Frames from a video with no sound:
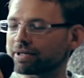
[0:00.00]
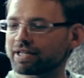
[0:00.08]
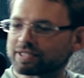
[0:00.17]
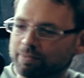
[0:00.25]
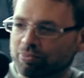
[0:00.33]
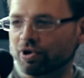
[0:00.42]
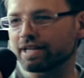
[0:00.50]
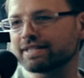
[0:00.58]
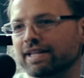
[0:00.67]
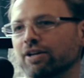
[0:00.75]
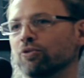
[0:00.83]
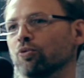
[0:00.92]
kind of
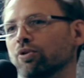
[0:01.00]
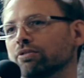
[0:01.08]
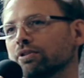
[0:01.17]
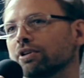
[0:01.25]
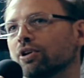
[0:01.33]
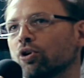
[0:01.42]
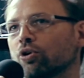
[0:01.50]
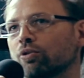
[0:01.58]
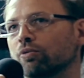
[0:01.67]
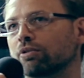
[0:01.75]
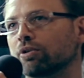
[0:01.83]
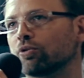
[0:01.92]
surprised how
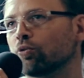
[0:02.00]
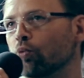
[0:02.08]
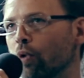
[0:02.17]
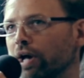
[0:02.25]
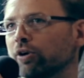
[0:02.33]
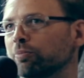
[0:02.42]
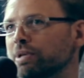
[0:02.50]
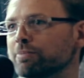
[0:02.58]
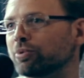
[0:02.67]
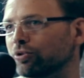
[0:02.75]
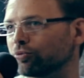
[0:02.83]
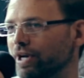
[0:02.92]
well
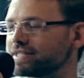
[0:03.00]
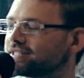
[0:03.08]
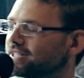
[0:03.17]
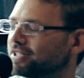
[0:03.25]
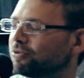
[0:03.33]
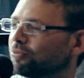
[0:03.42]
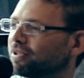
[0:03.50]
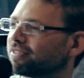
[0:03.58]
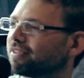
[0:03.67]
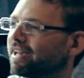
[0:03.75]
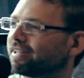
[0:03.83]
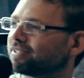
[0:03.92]
people resonated with
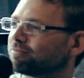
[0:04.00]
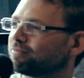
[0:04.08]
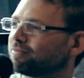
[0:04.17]
that.